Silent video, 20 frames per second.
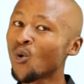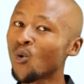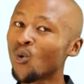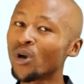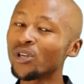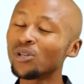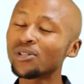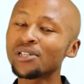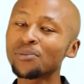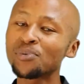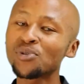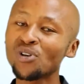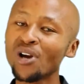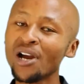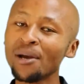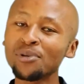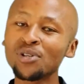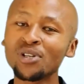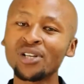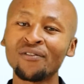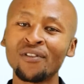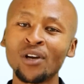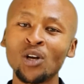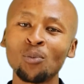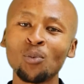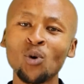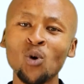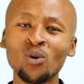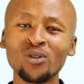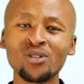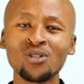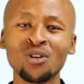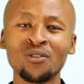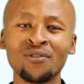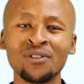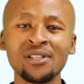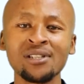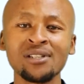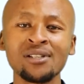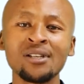When you subscribe to Developcore
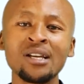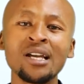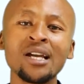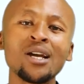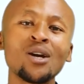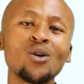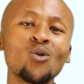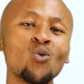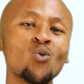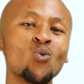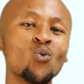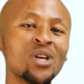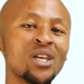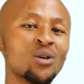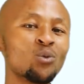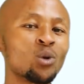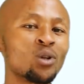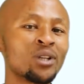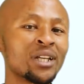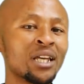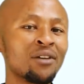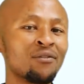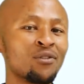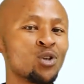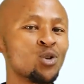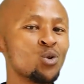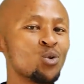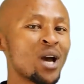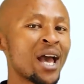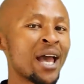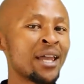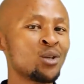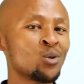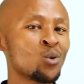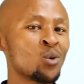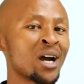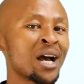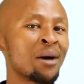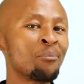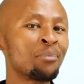service, we will give you and
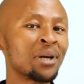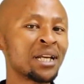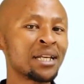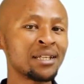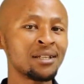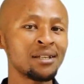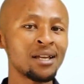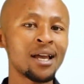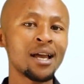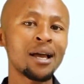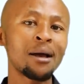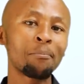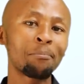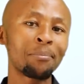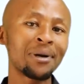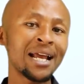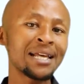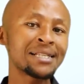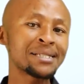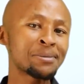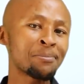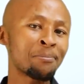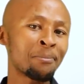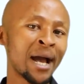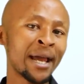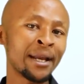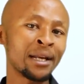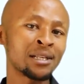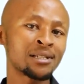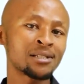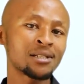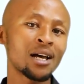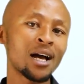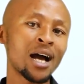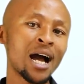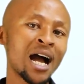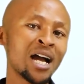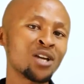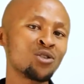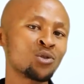your company plus minus
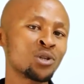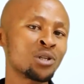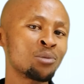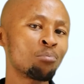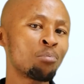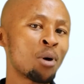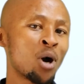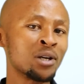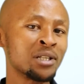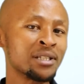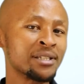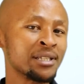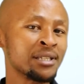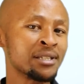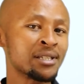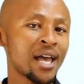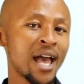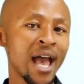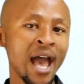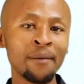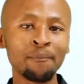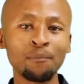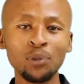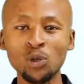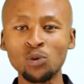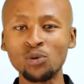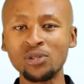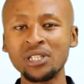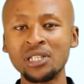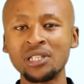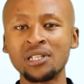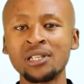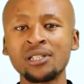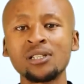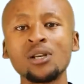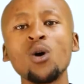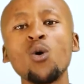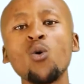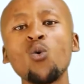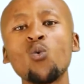100 policies and
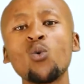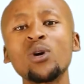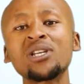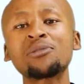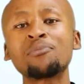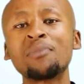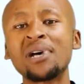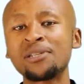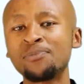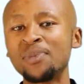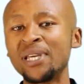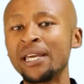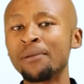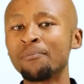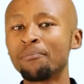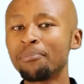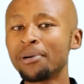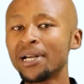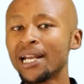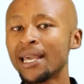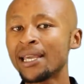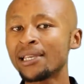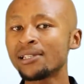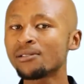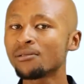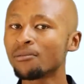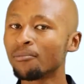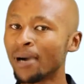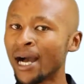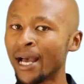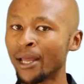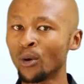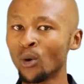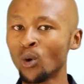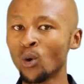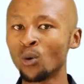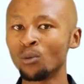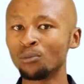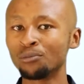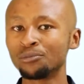procedures which must be in place by
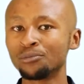law.